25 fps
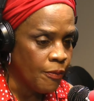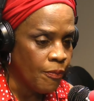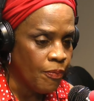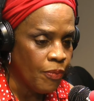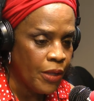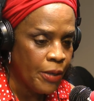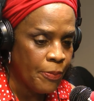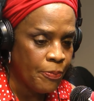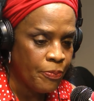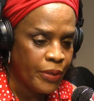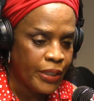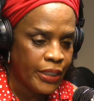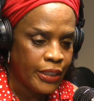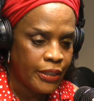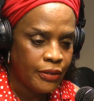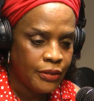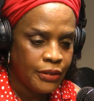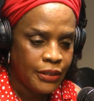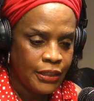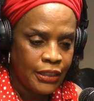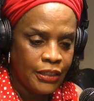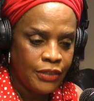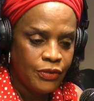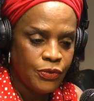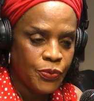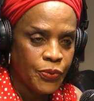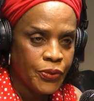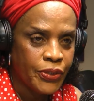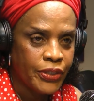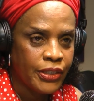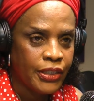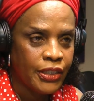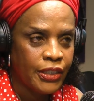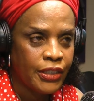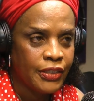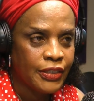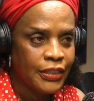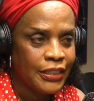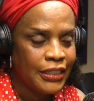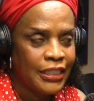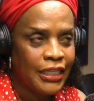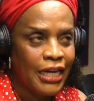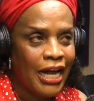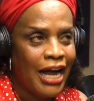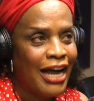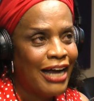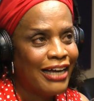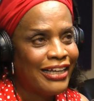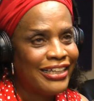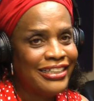But these were kids, and
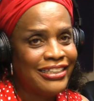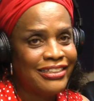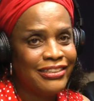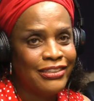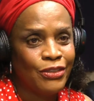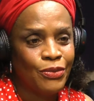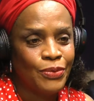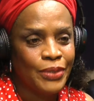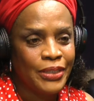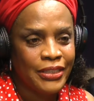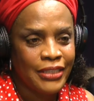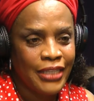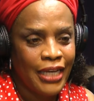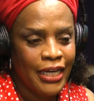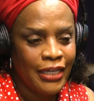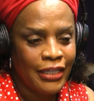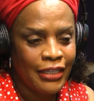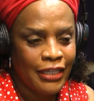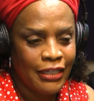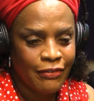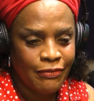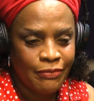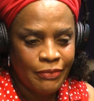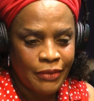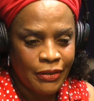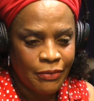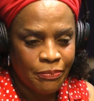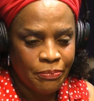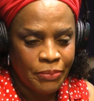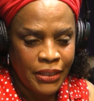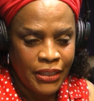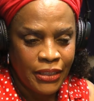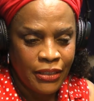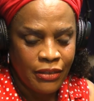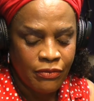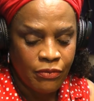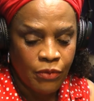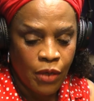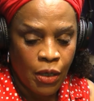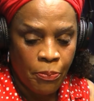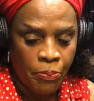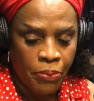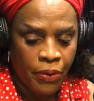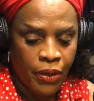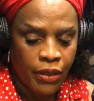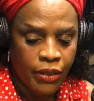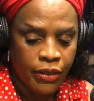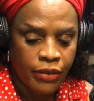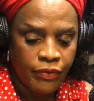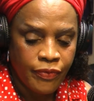I get so excited of being a
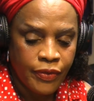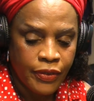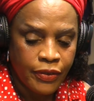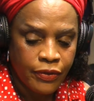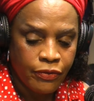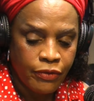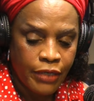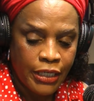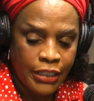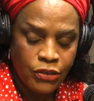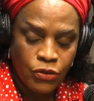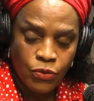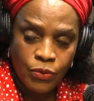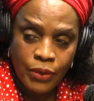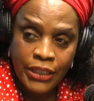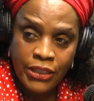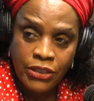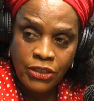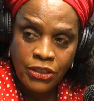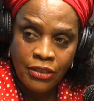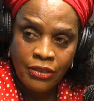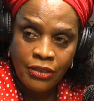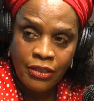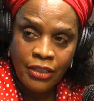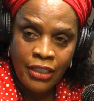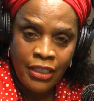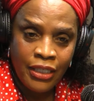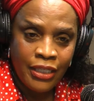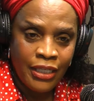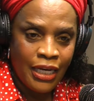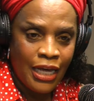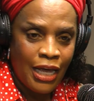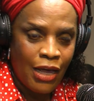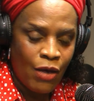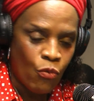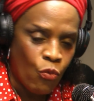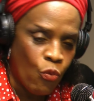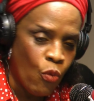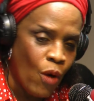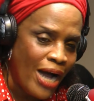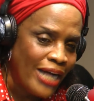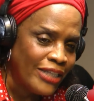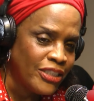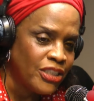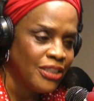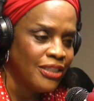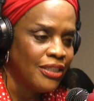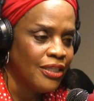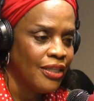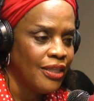part of the graduation and
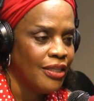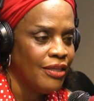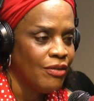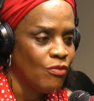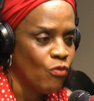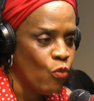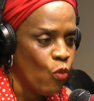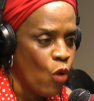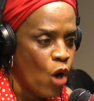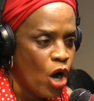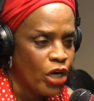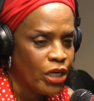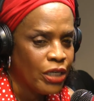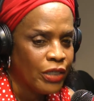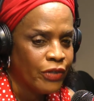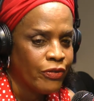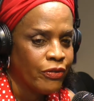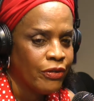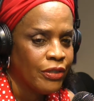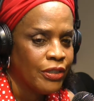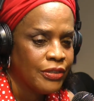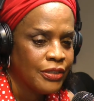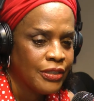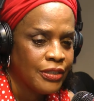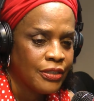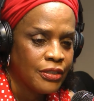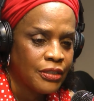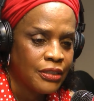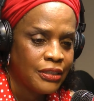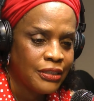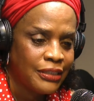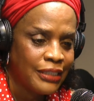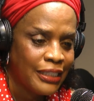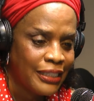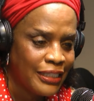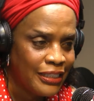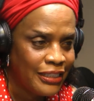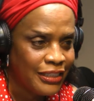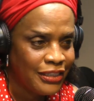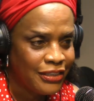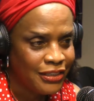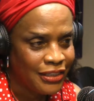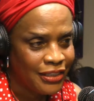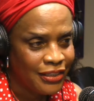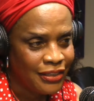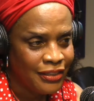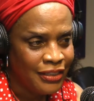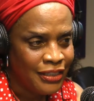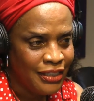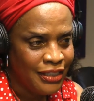watching them walk across the stage,
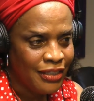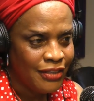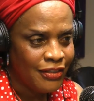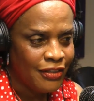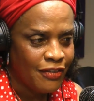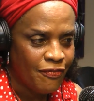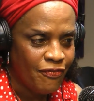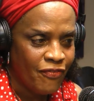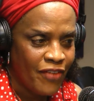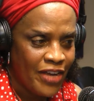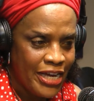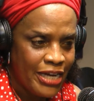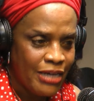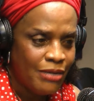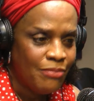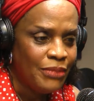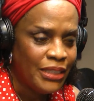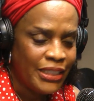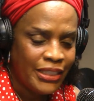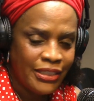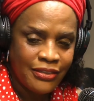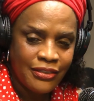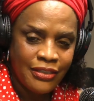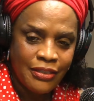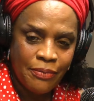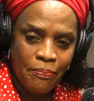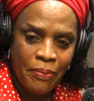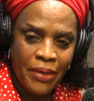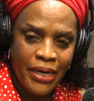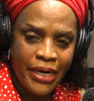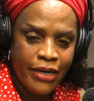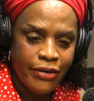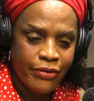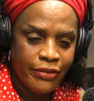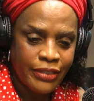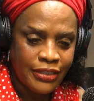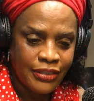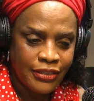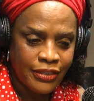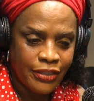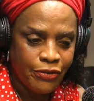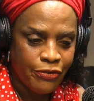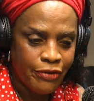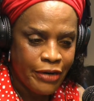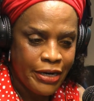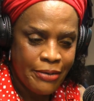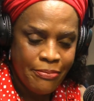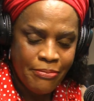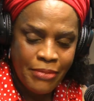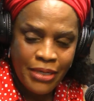and the families, the parents, the
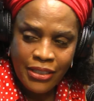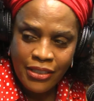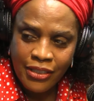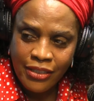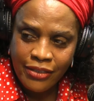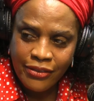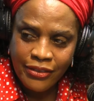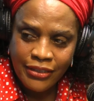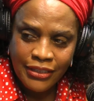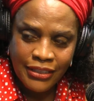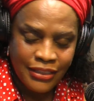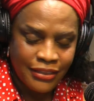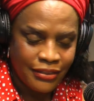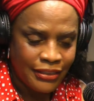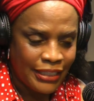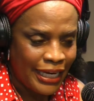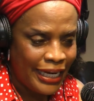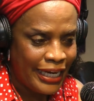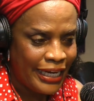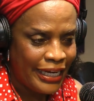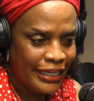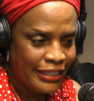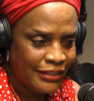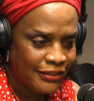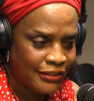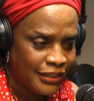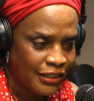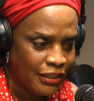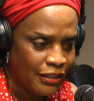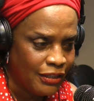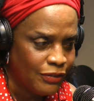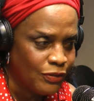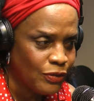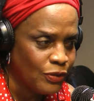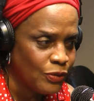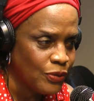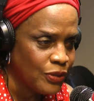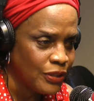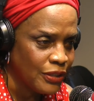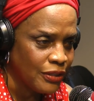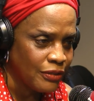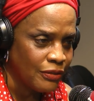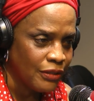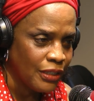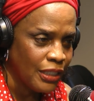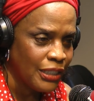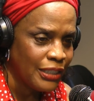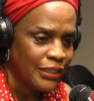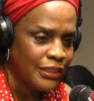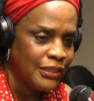grandmothers and aunts and uncles and
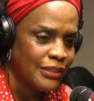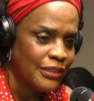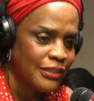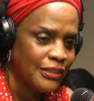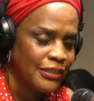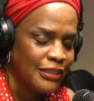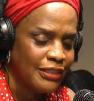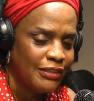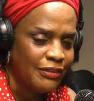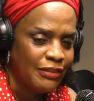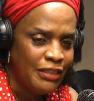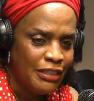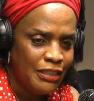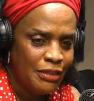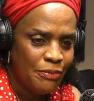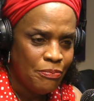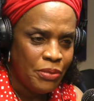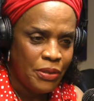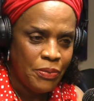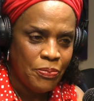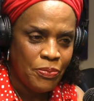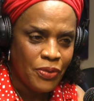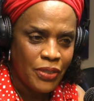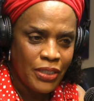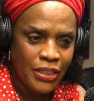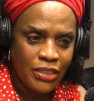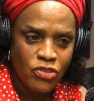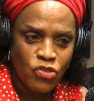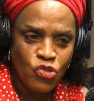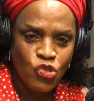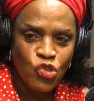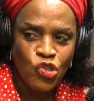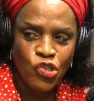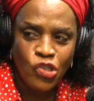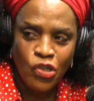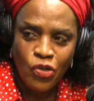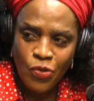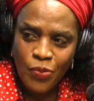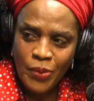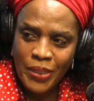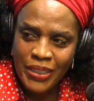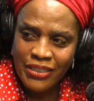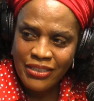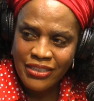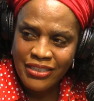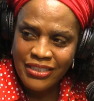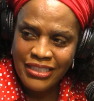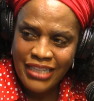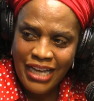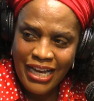cousins, and people get so
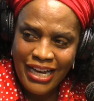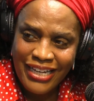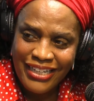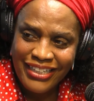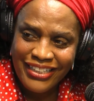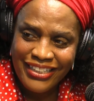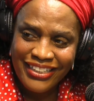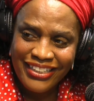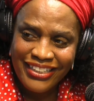excited.